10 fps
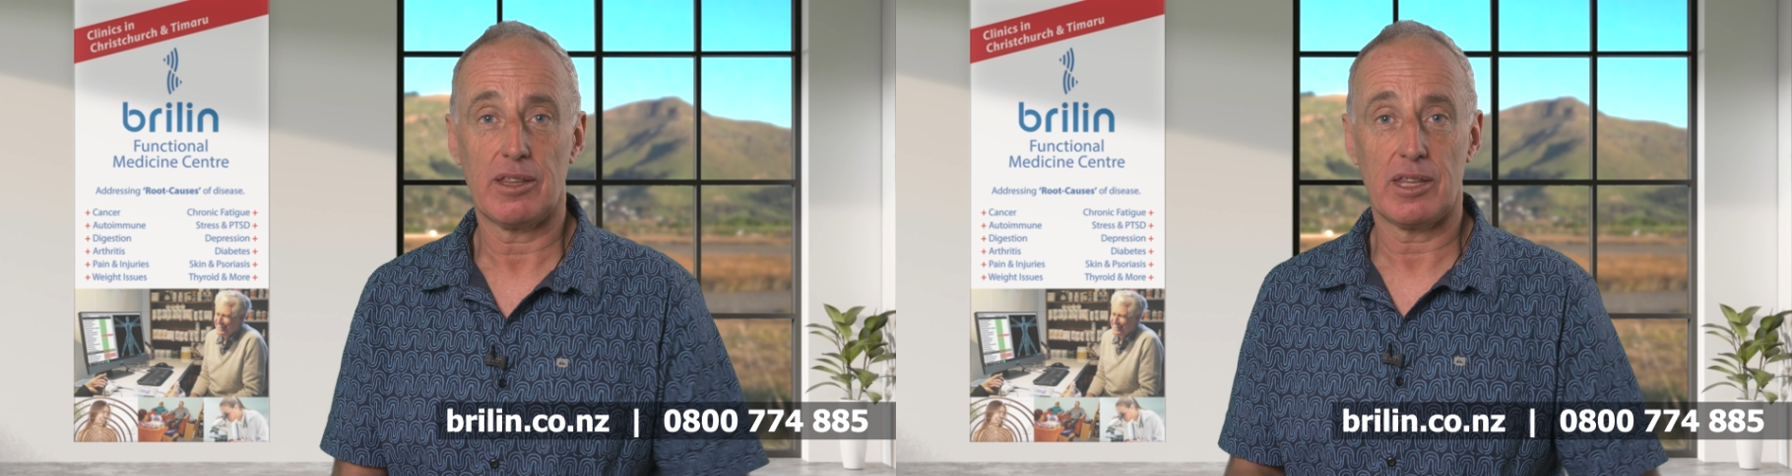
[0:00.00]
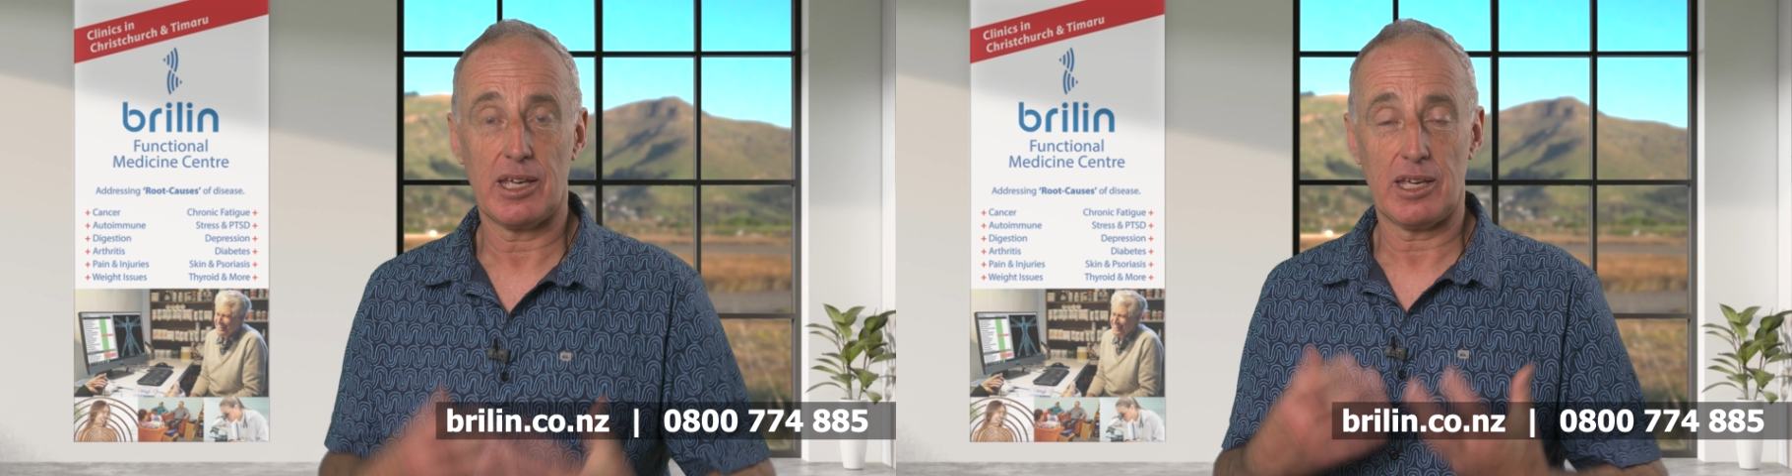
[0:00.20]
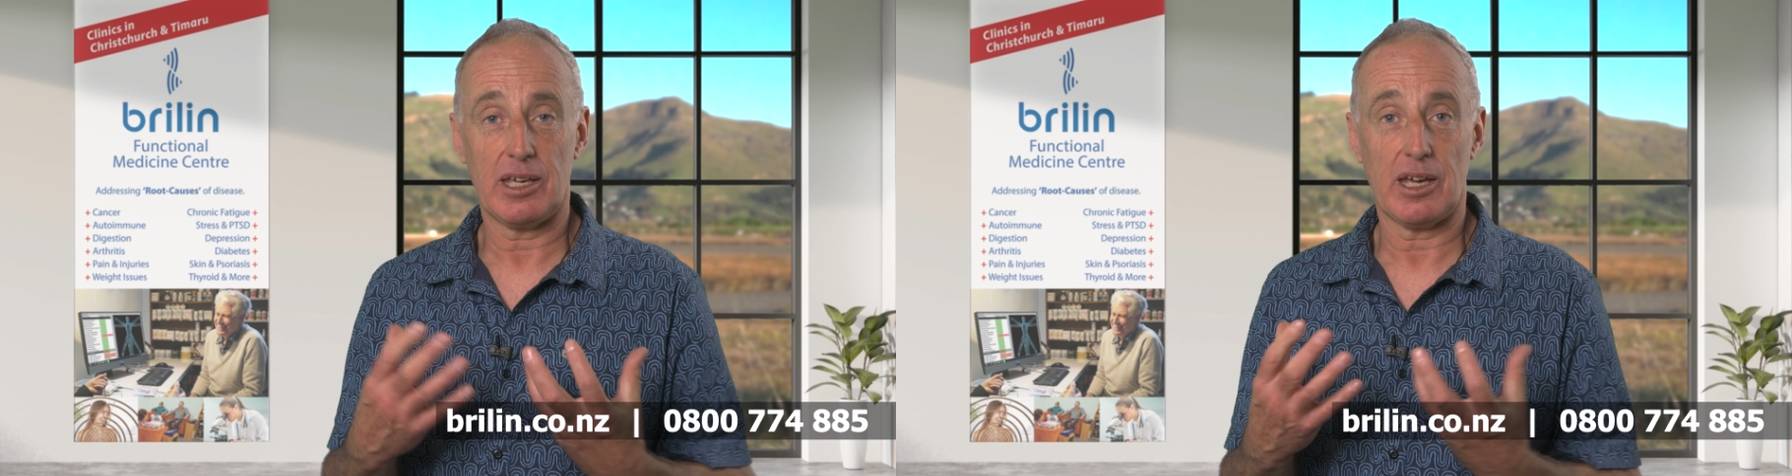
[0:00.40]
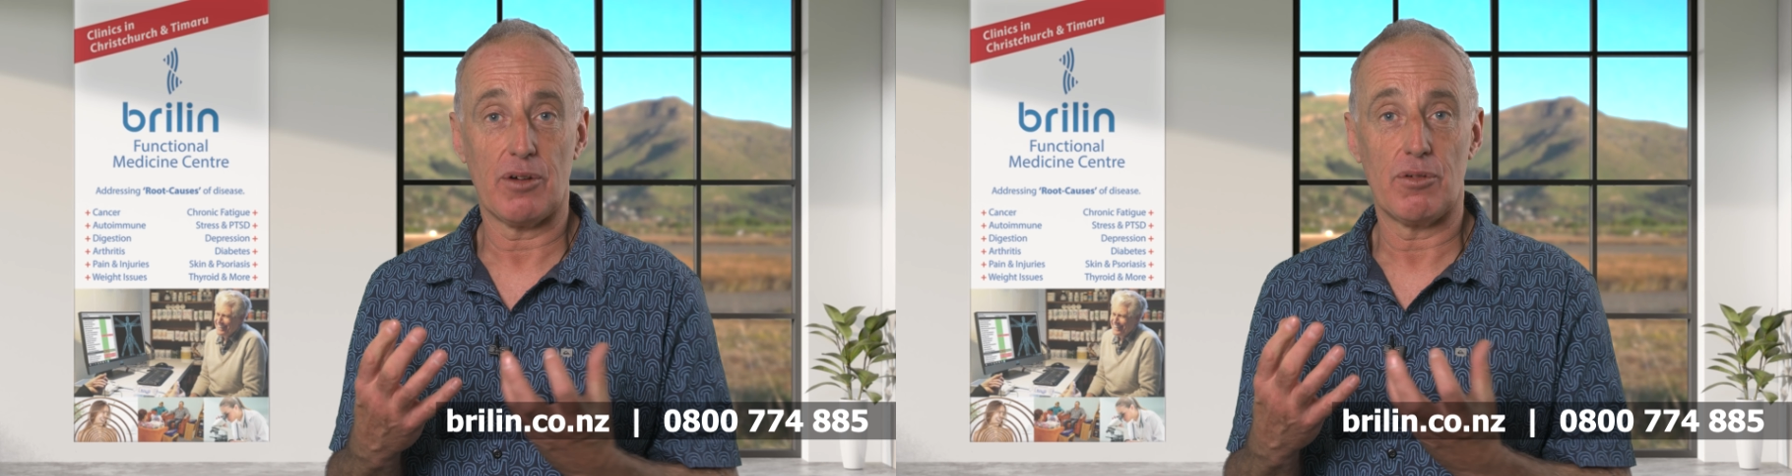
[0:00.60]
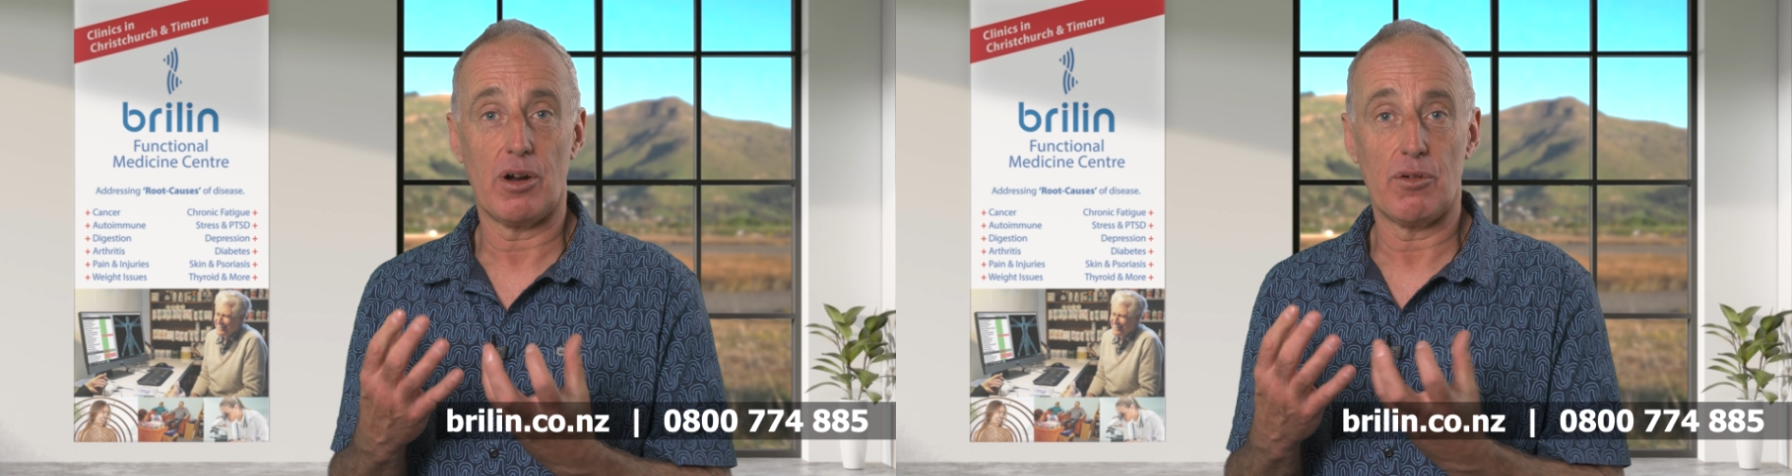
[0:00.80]
the
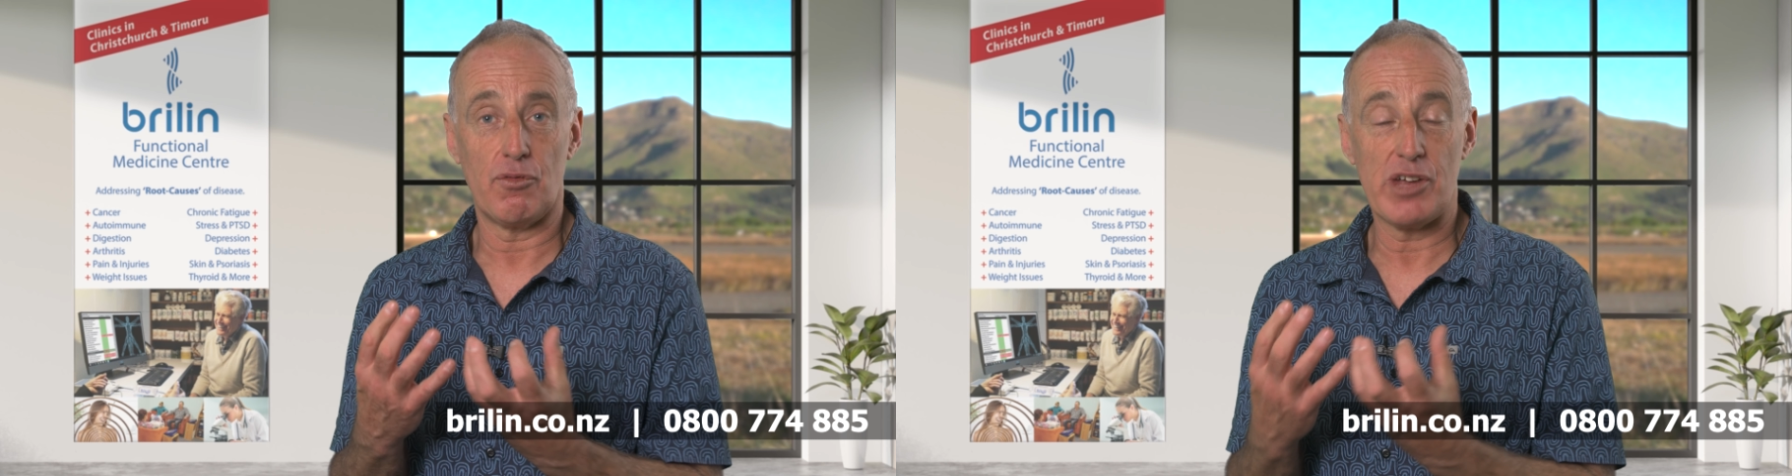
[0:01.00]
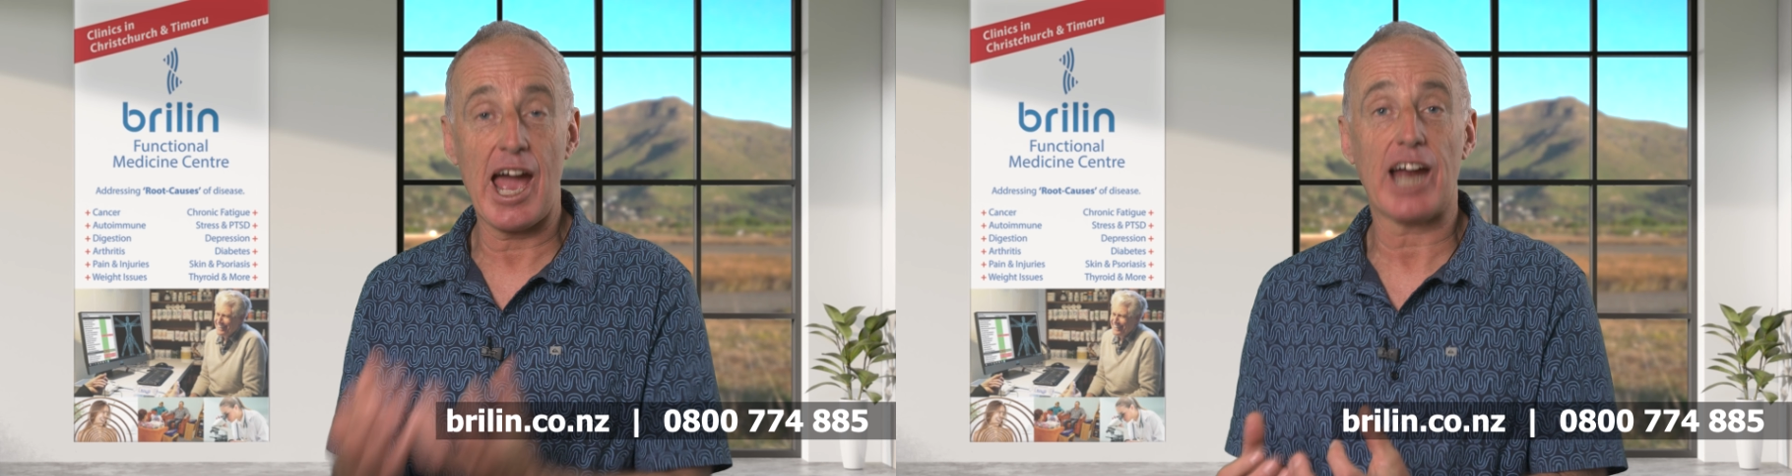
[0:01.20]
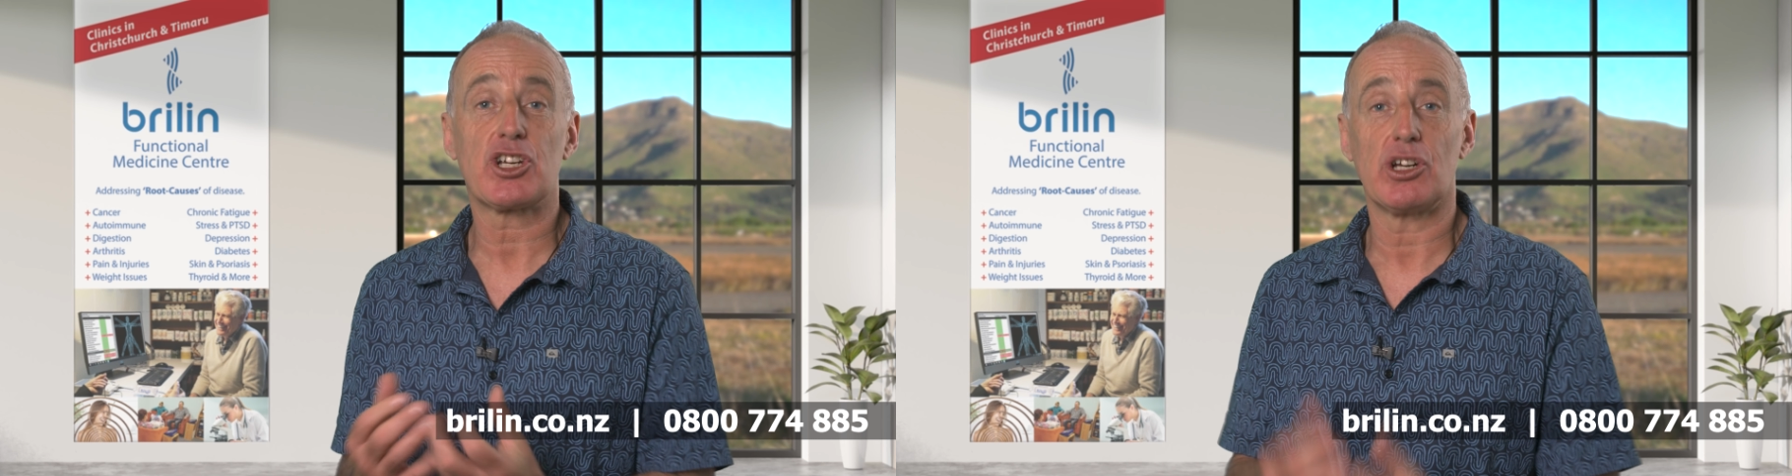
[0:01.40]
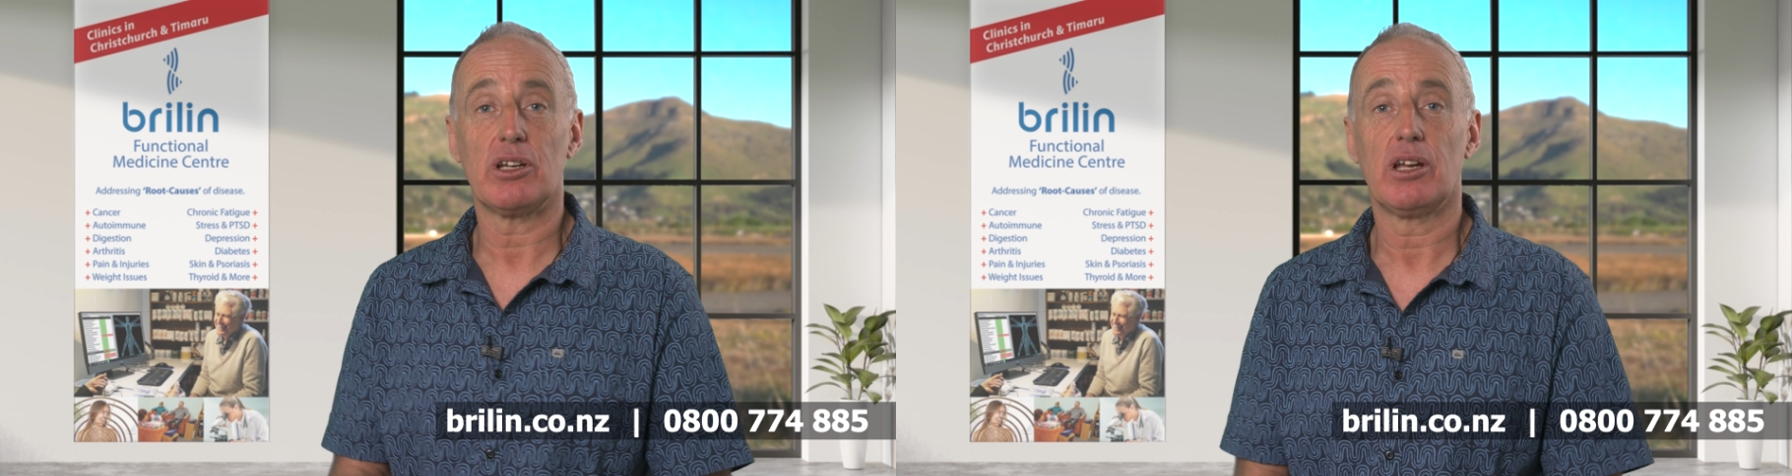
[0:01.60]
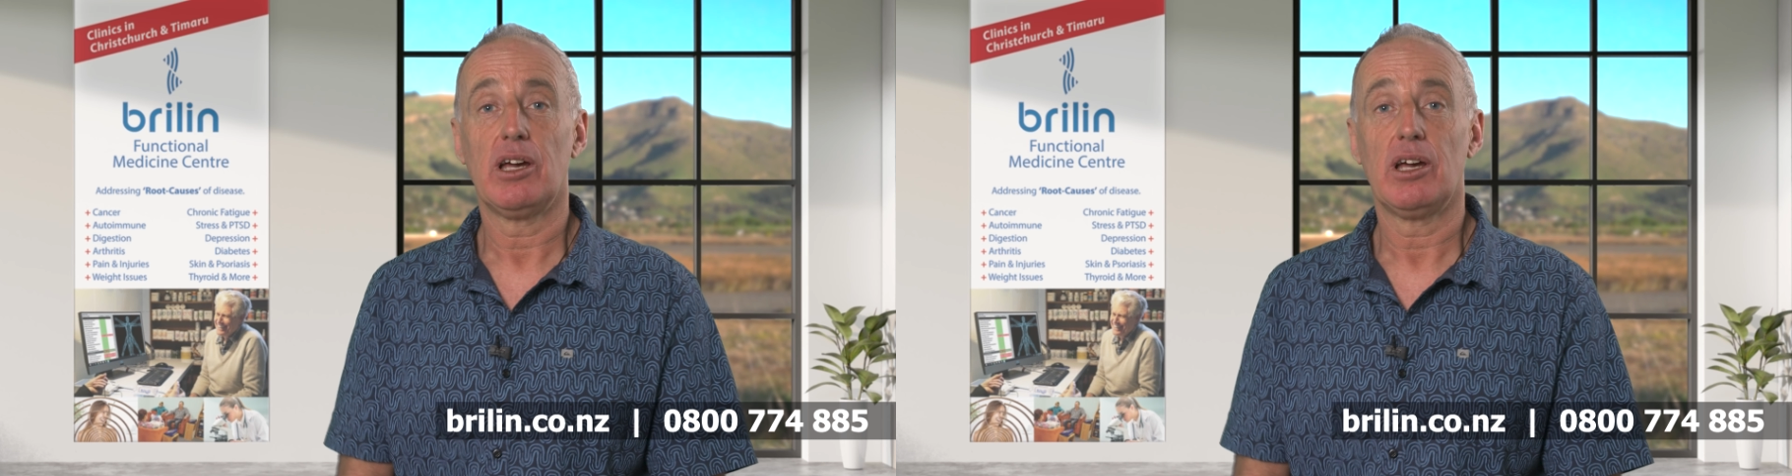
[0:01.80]
reaction.